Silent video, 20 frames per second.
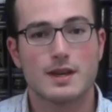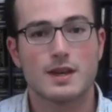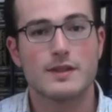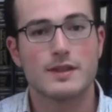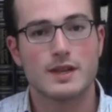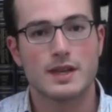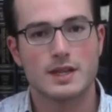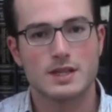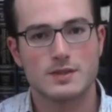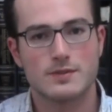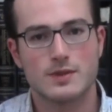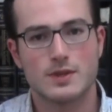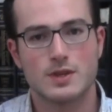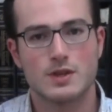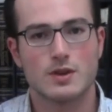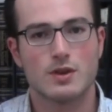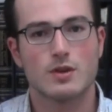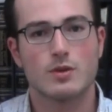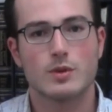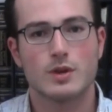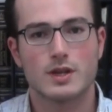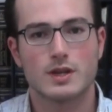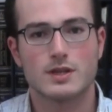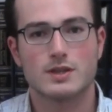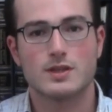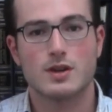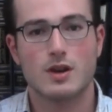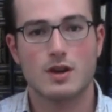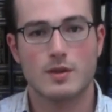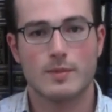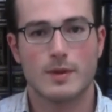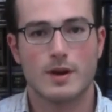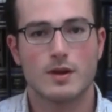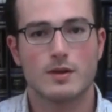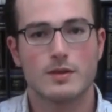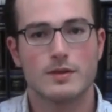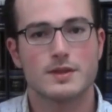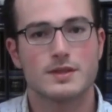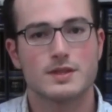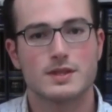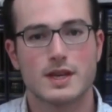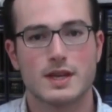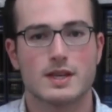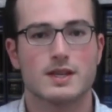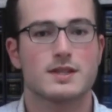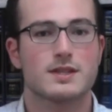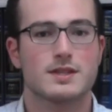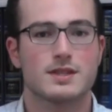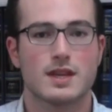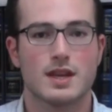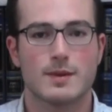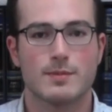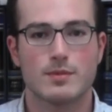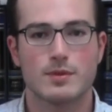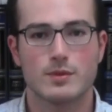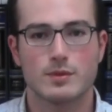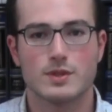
In the next video, we're going to talk about the second step,